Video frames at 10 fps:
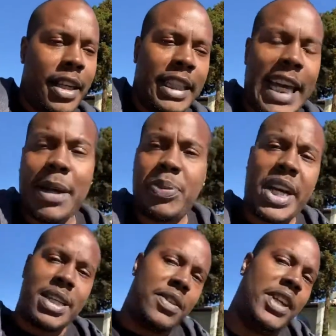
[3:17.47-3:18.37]
that
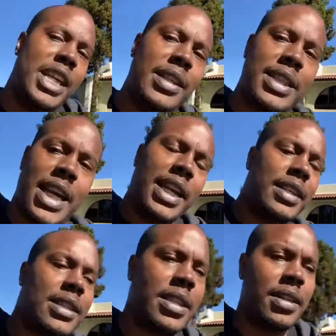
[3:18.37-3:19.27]
price of ETH
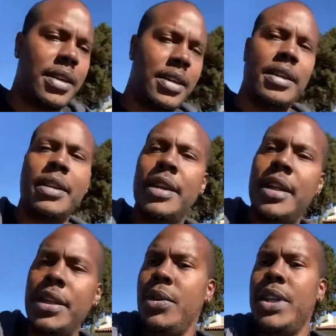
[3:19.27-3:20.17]
tanks
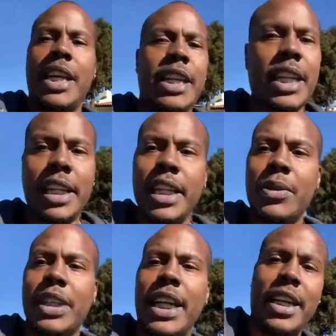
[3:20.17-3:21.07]
you can get
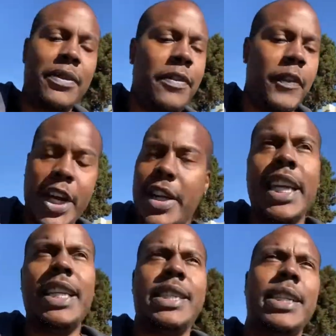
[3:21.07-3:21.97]
liquidated very
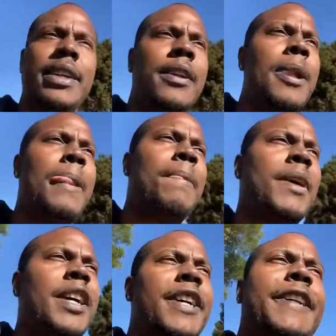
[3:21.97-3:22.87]
easy.
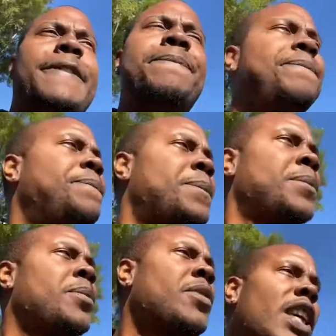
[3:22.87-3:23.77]
Um,
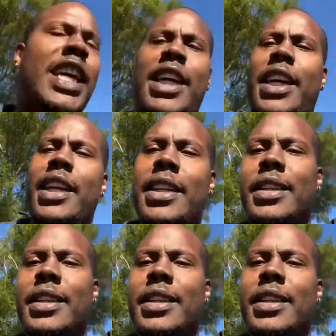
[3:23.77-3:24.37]
and,